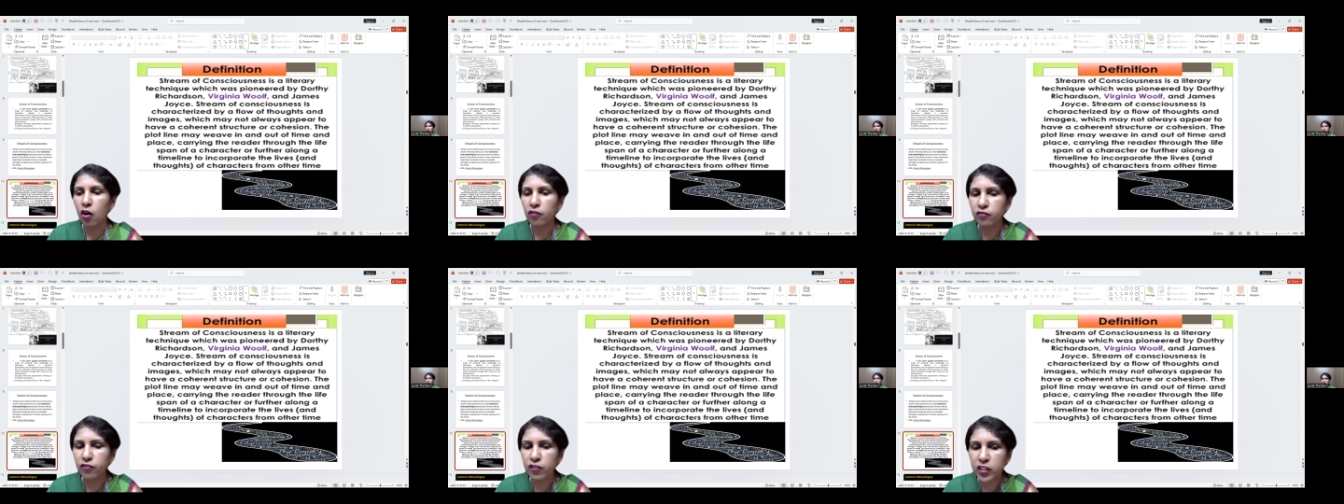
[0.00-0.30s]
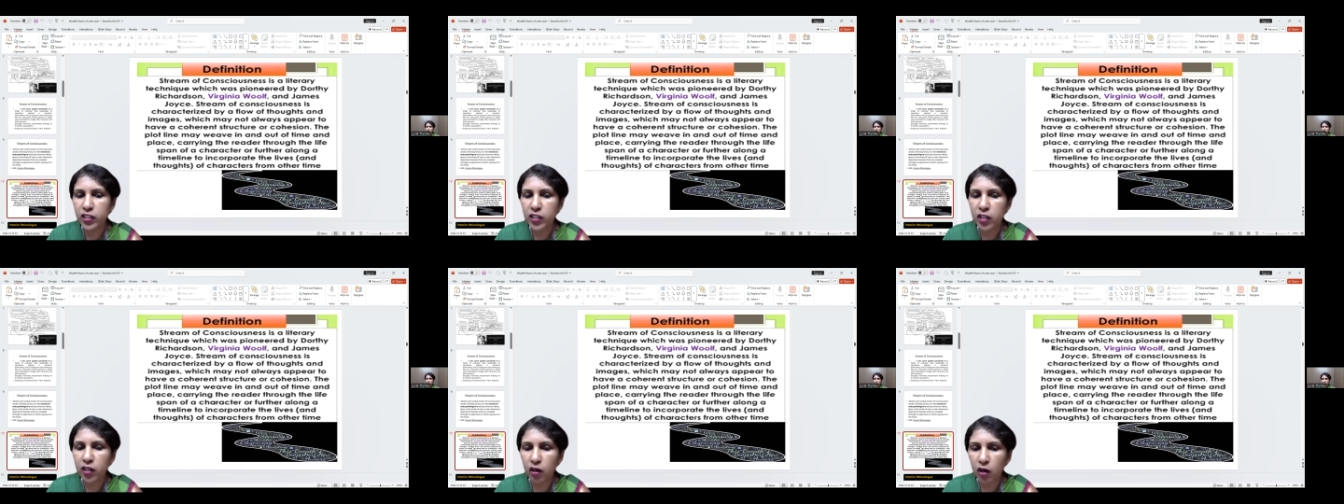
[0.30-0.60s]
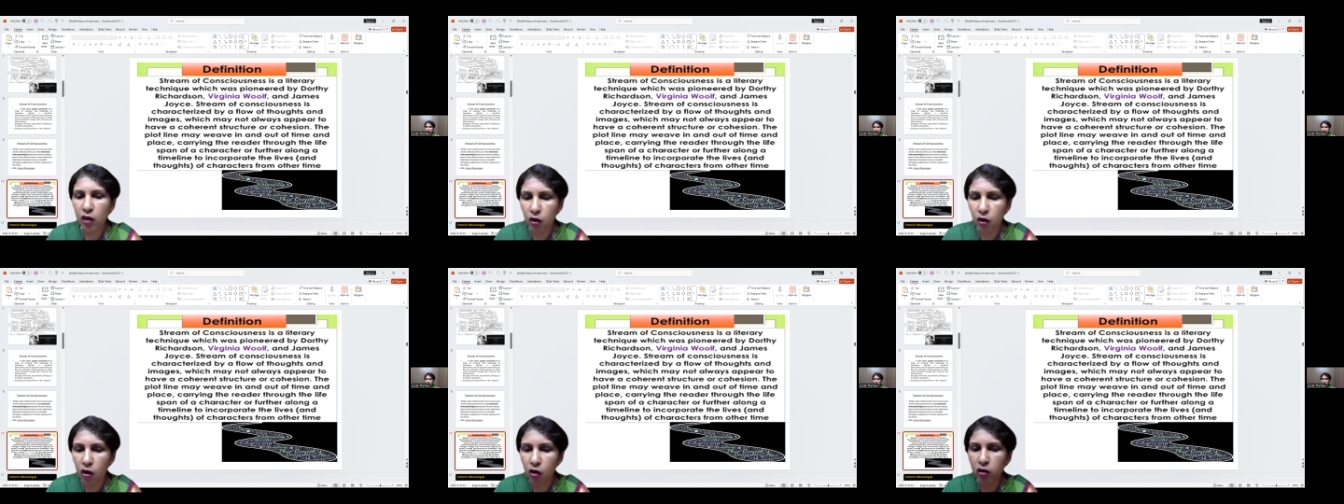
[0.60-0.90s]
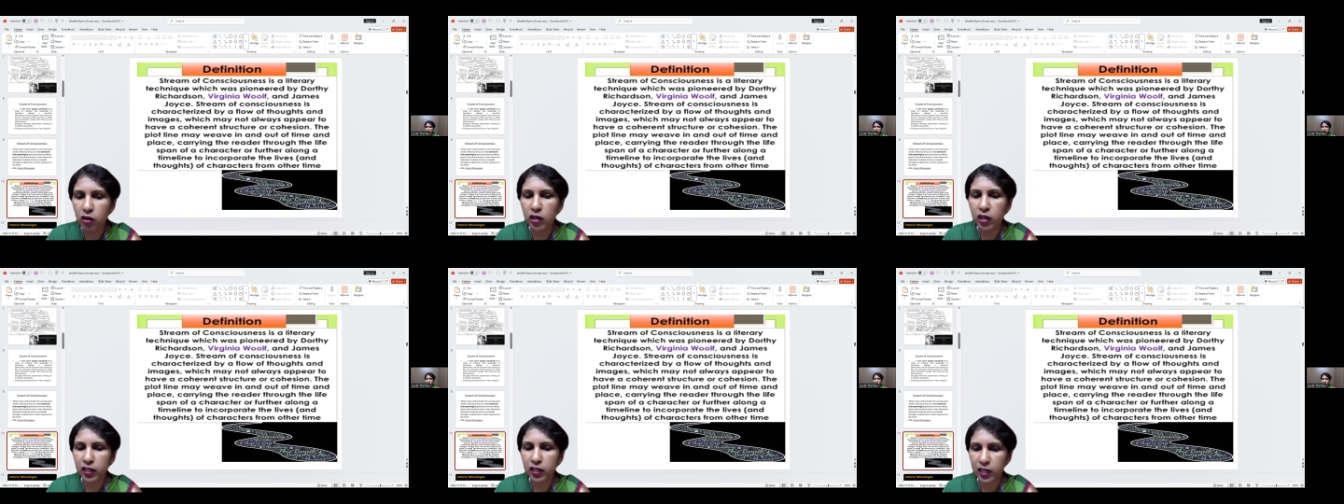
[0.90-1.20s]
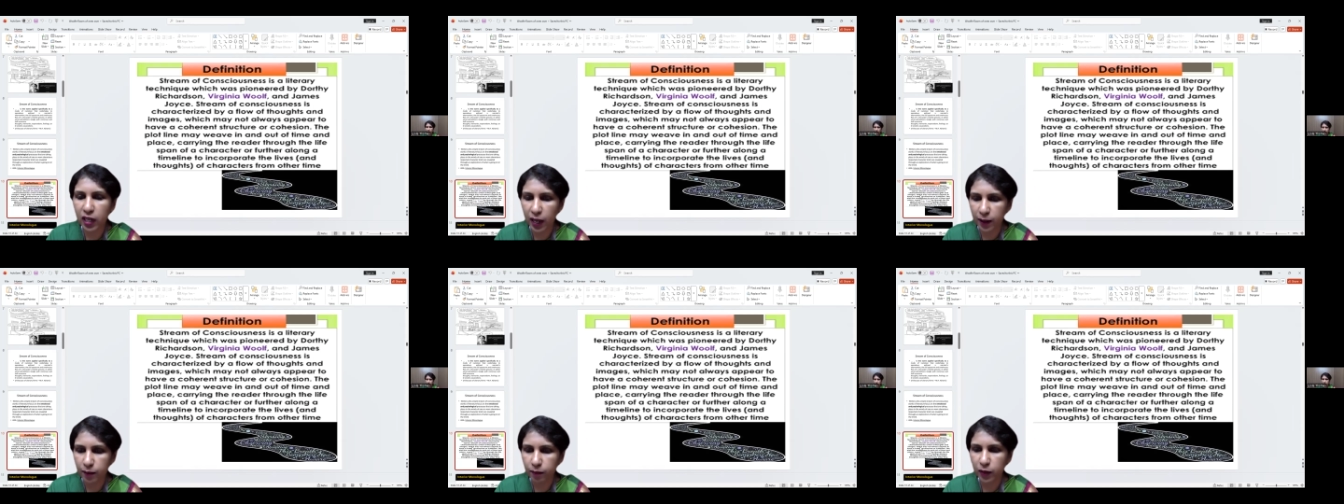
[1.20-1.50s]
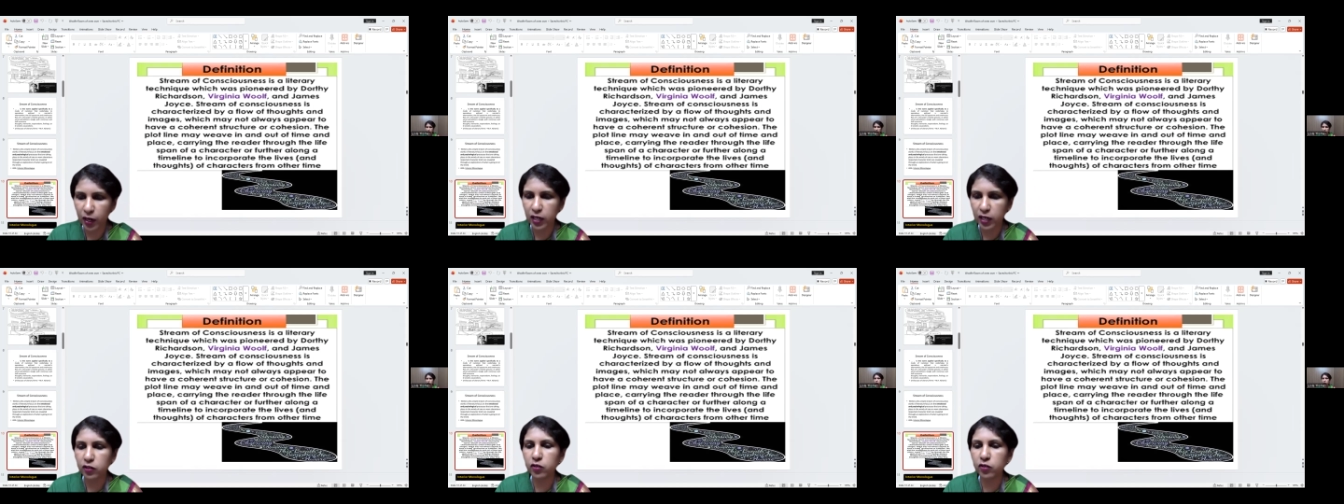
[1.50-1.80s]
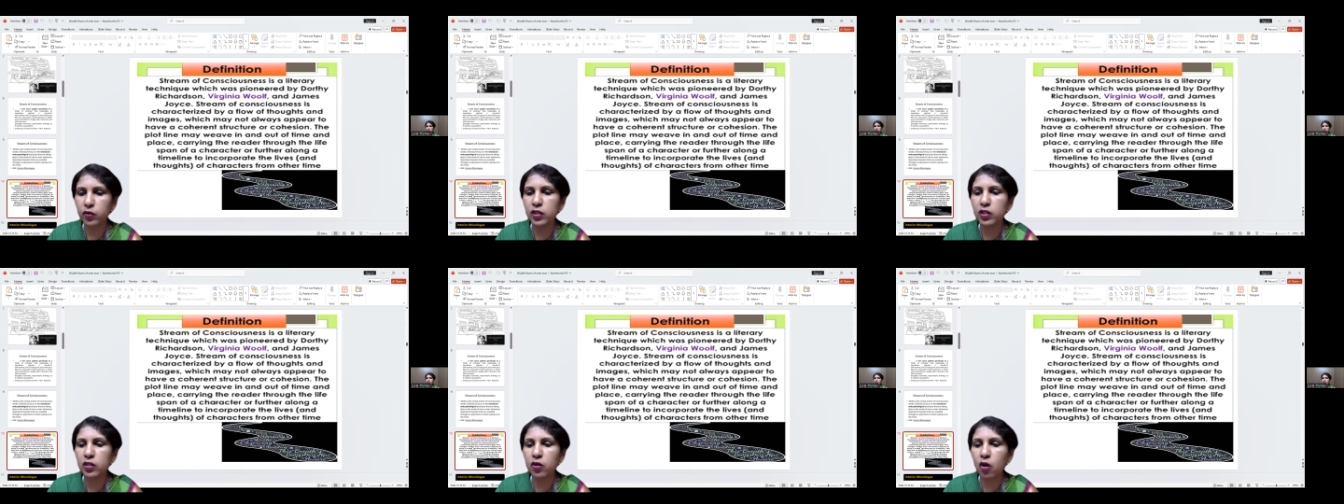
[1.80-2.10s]
or further along a
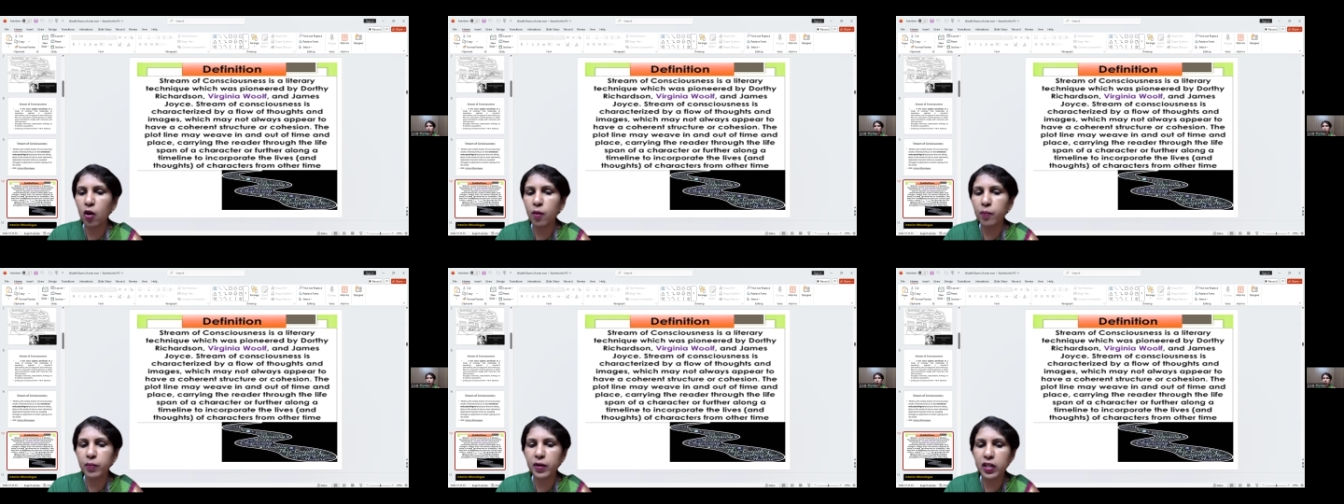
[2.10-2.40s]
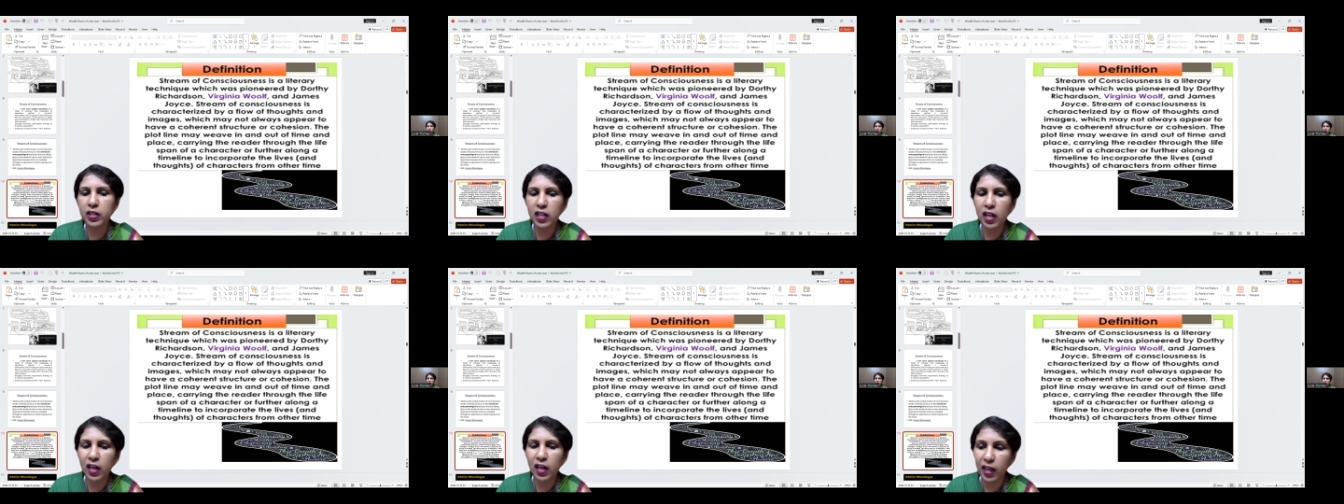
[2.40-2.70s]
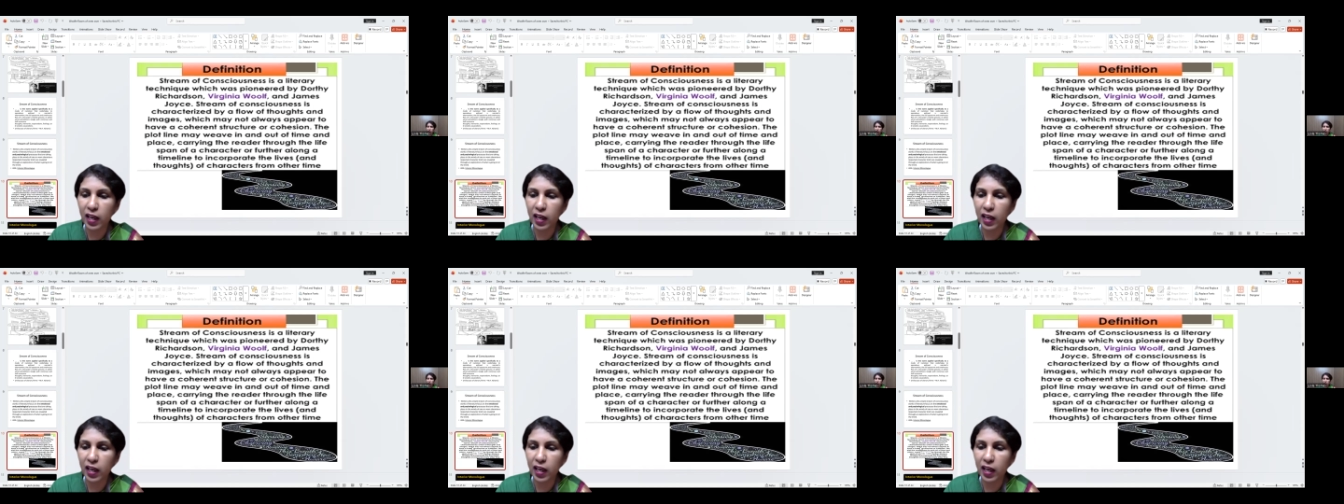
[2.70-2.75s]
timeline to incorporate the